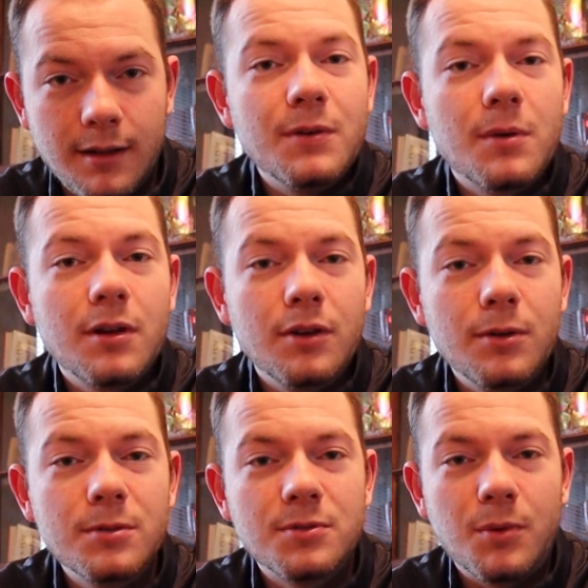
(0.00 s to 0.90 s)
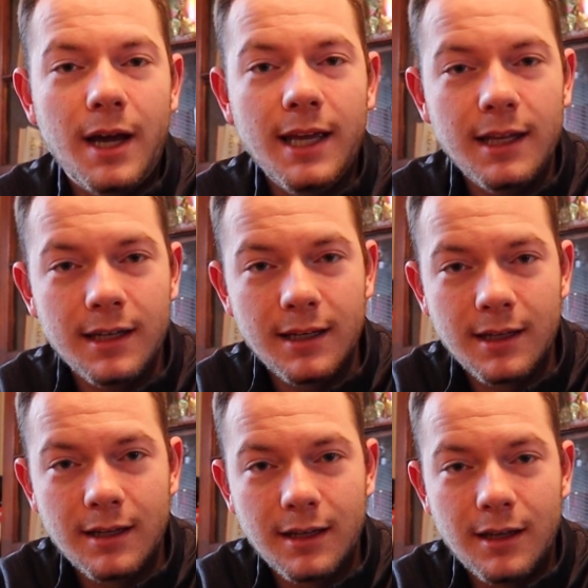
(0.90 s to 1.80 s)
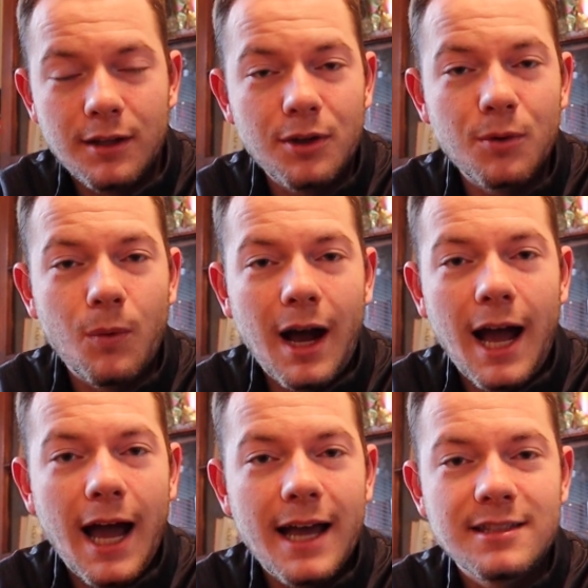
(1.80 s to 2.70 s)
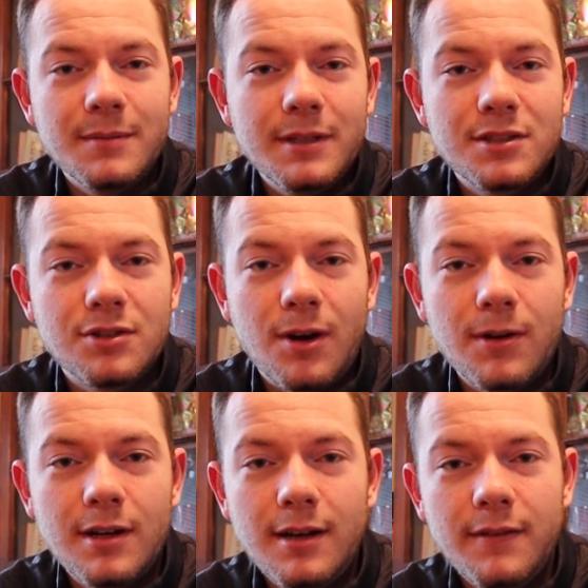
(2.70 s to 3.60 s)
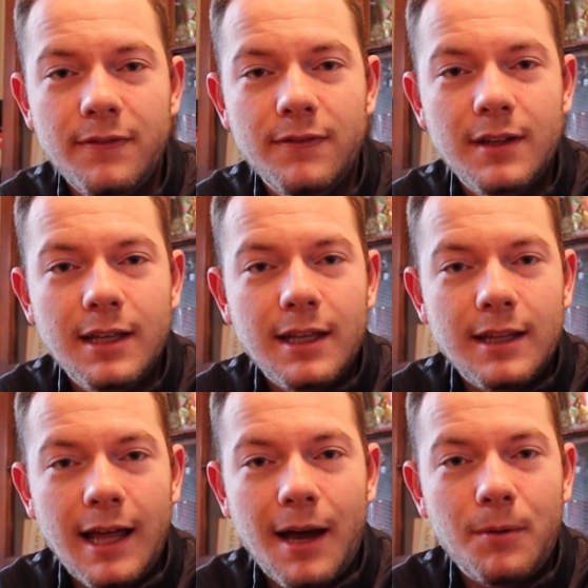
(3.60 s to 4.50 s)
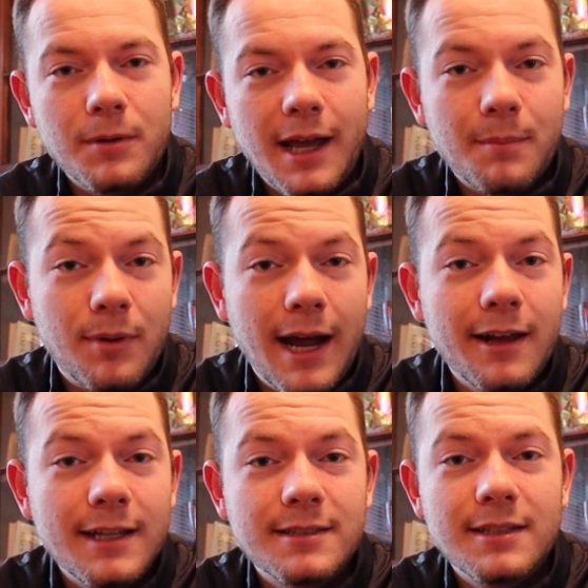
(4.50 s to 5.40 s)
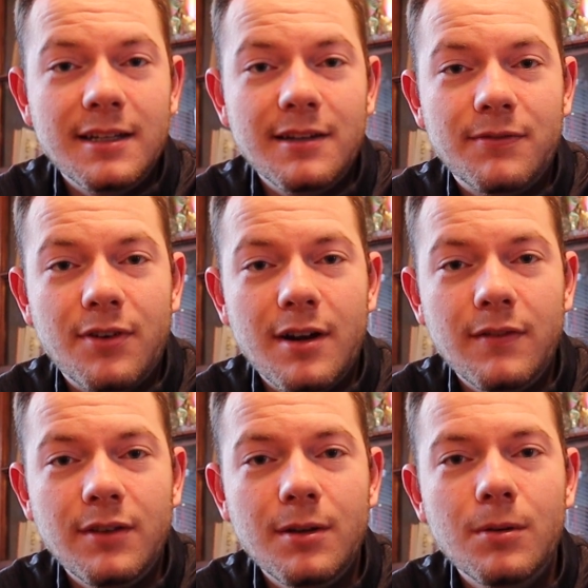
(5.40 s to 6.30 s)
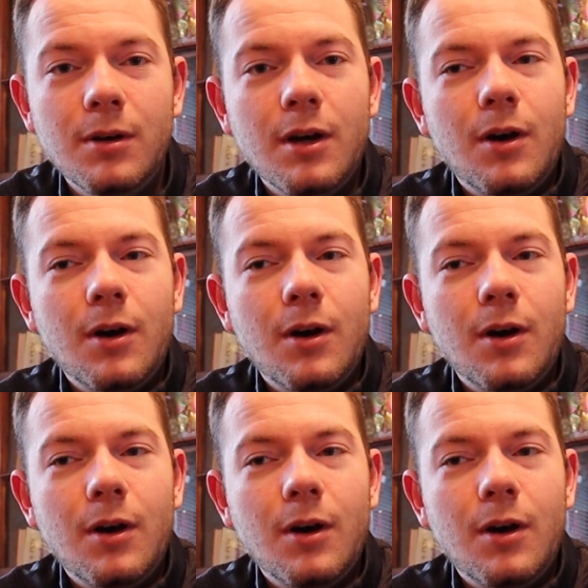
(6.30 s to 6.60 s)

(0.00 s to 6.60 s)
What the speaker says: If you want to lose weight, your why has to be strong enough that when that brownie's sitting in front of you,